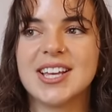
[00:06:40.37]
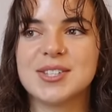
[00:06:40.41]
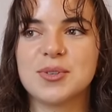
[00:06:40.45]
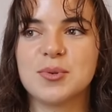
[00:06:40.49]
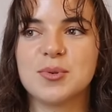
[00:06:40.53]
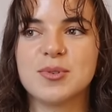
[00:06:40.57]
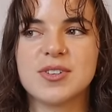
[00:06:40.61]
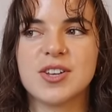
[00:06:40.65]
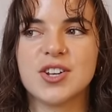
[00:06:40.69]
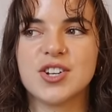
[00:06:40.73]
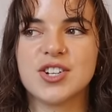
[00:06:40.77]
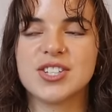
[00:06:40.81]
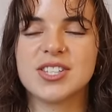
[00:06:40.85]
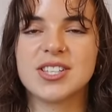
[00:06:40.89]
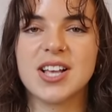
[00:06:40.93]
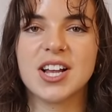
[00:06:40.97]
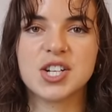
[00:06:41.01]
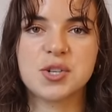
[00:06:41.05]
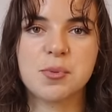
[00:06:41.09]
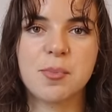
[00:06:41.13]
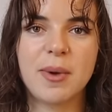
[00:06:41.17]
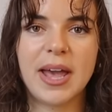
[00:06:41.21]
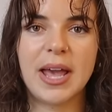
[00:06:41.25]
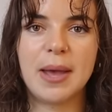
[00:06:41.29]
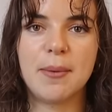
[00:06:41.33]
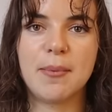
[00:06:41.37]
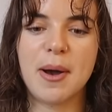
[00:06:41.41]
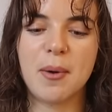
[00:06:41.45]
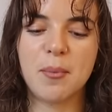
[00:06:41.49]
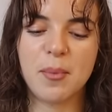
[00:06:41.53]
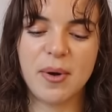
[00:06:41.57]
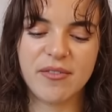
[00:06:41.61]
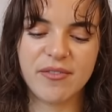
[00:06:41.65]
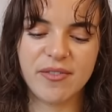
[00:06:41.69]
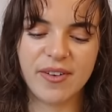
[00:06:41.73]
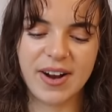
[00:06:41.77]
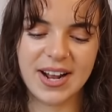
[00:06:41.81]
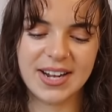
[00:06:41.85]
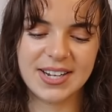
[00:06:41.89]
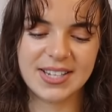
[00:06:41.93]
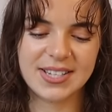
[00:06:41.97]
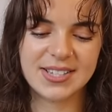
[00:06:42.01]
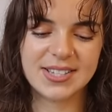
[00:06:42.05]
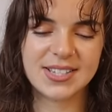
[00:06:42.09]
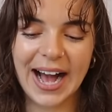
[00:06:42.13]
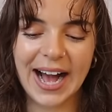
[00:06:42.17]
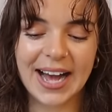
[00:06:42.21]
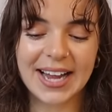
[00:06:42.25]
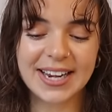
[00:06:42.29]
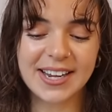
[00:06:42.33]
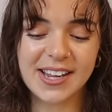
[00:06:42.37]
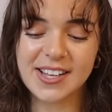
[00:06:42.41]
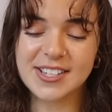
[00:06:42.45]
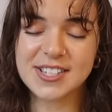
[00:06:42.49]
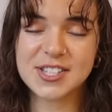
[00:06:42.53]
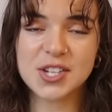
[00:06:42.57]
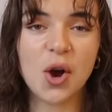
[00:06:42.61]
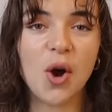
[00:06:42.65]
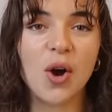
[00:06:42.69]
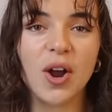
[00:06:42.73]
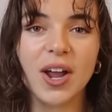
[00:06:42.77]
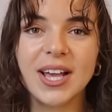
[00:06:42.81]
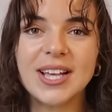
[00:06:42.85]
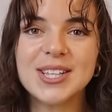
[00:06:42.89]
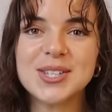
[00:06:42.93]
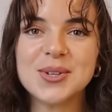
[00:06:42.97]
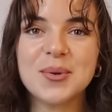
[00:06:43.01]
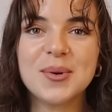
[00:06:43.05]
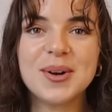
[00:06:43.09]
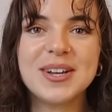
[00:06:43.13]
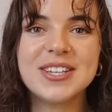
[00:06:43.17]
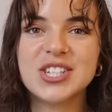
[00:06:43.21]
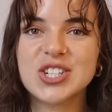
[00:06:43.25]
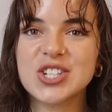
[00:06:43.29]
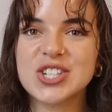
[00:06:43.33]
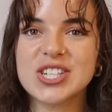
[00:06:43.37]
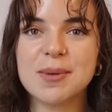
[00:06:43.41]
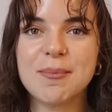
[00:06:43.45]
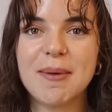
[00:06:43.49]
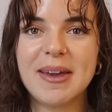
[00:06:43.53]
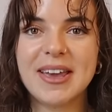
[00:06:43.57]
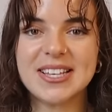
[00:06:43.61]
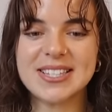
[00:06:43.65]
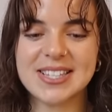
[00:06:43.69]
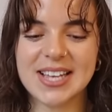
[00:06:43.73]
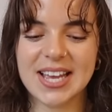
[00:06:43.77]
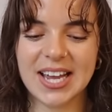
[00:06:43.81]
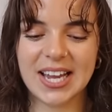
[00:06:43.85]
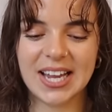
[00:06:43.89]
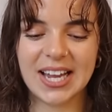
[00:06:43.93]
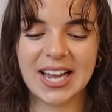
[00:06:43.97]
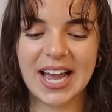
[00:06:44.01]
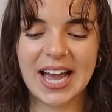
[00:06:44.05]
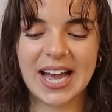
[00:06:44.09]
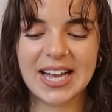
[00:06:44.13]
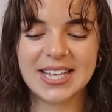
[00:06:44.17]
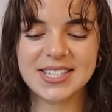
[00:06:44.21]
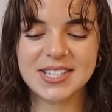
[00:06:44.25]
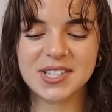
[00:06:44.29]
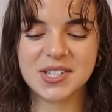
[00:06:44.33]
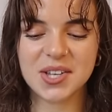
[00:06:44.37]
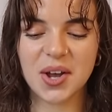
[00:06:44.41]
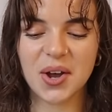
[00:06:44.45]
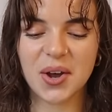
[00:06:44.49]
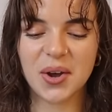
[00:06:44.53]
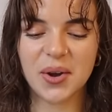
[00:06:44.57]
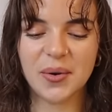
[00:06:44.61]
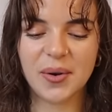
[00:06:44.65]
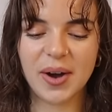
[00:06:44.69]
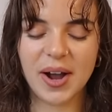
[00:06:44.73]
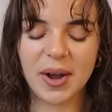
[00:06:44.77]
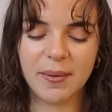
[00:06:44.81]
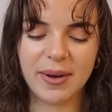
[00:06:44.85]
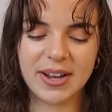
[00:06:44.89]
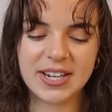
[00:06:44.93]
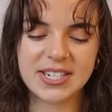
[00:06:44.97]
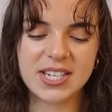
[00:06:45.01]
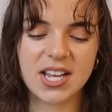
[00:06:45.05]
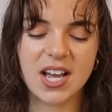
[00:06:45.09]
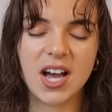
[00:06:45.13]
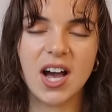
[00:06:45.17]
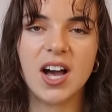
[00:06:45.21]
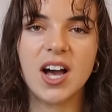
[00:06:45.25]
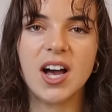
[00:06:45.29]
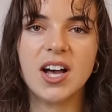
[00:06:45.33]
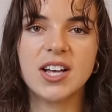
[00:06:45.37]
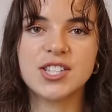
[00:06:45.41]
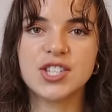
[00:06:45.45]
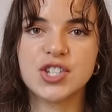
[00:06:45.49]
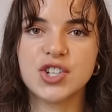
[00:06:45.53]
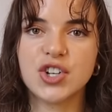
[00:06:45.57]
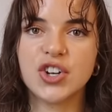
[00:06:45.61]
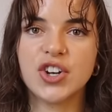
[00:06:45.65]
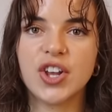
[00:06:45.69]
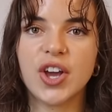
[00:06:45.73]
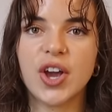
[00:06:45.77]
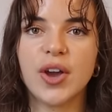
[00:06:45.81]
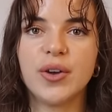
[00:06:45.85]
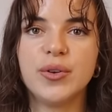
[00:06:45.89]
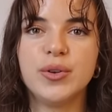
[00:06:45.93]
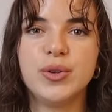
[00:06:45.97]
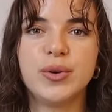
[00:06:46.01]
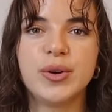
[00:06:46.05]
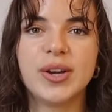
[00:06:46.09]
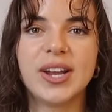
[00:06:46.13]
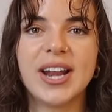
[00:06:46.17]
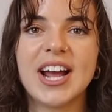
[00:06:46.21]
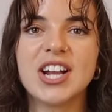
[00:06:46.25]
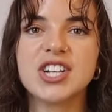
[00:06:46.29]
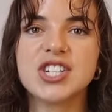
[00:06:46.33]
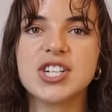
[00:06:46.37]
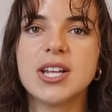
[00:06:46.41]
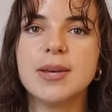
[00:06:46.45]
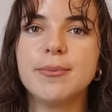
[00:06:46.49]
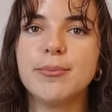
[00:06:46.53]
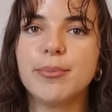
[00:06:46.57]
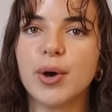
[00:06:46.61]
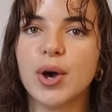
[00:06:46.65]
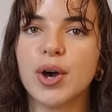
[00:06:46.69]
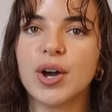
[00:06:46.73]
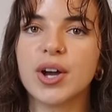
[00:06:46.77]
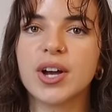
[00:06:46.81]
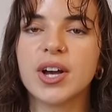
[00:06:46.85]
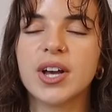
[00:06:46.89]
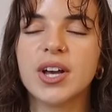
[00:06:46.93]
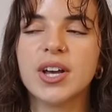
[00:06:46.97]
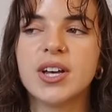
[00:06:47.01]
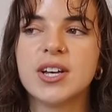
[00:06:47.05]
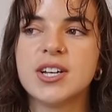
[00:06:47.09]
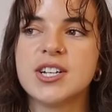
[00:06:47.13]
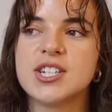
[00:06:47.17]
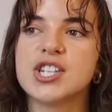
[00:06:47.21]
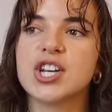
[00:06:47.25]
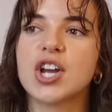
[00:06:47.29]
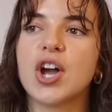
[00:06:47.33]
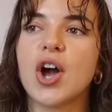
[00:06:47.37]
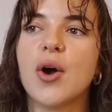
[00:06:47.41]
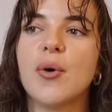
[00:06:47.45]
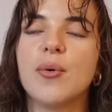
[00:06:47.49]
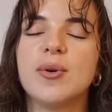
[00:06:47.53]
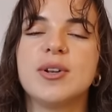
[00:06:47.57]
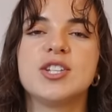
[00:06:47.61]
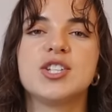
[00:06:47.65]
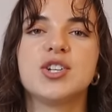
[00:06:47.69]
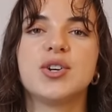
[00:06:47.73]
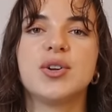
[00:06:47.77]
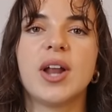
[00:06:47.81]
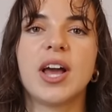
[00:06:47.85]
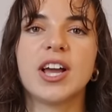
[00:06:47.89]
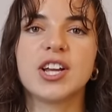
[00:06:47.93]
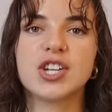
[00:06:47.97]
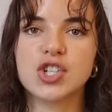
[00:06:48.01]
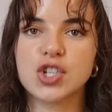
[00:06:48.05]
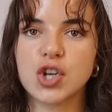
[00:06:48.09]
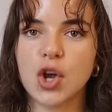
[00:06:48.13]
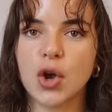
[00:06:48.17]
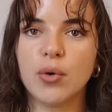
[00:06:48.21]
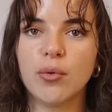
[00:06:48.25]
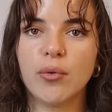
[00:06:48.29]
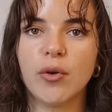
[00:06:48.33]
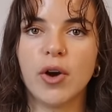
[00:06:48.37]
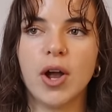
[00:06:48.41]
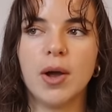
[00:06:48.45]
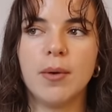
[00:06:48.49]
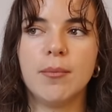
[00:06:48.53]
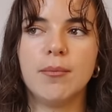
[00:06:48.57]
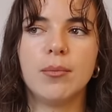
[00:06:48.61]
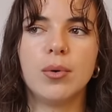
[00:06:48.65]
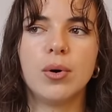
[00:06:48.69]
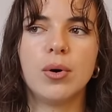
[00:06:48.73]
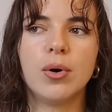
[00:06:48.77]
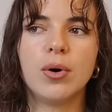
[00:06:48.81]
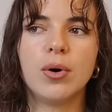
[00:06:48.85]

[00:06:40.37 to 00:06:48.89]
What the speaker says: is also just such a babe and we're friends, and her stock is always just amazing. So I went to her studio. You can actually book to go and do like showroom